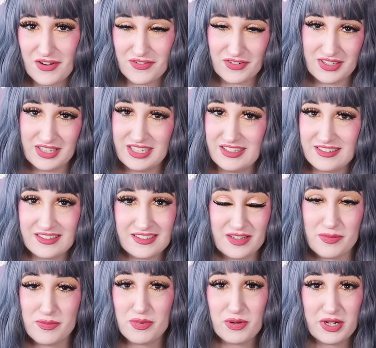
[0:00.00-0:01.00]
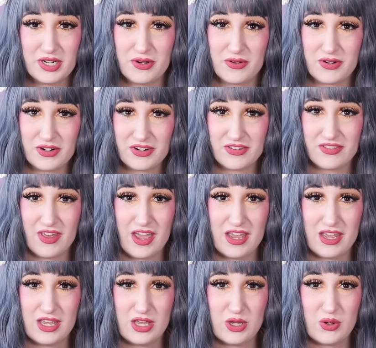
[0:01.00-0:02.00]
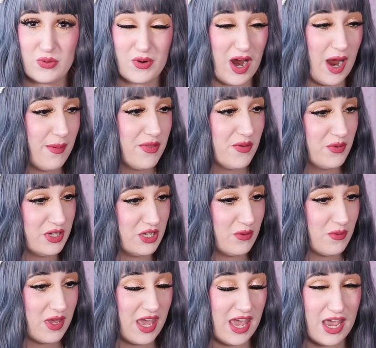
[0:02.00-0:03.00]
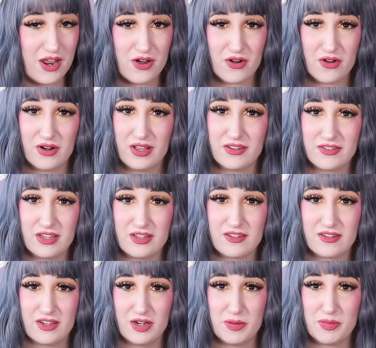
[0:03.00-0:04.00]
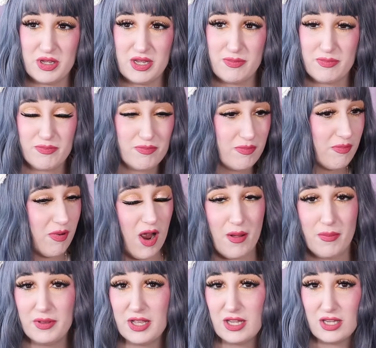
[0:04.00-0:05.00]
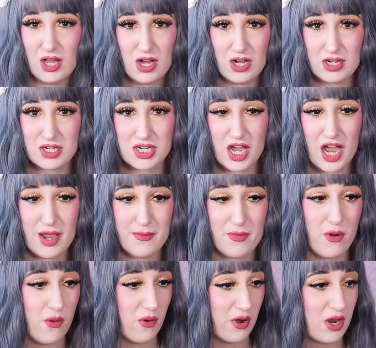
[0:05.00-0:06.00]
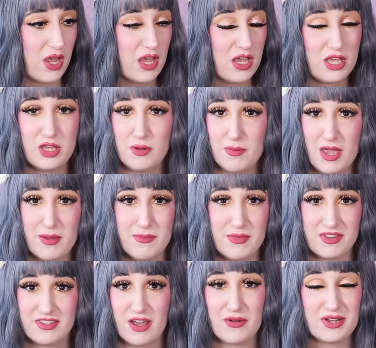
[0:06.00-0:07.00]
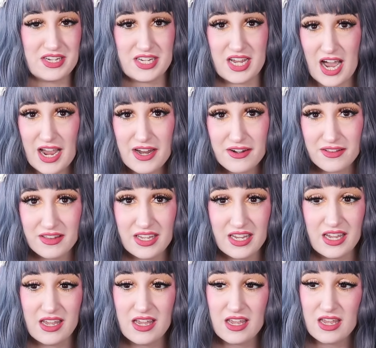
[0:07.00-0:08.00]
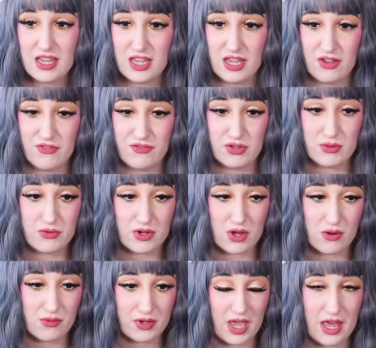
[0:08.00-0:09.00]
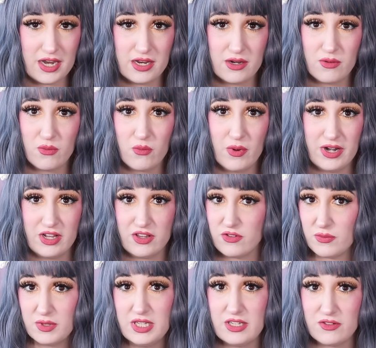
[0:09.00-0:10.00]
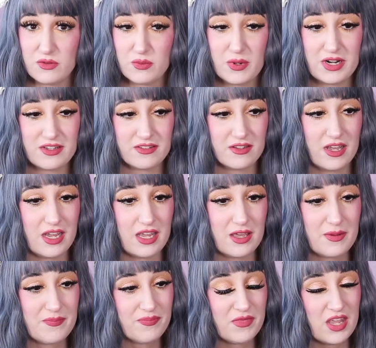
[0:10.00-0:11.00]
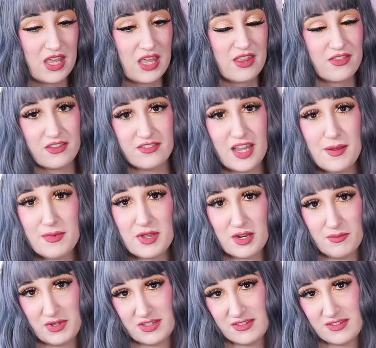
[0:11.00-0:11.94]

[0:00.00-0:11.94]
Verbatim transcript: of releases and pre-orders that you grab them when you can, or else it's gonna be probably a long time or you may miss out entirely if you don't get it when it's released. Whereas like the same can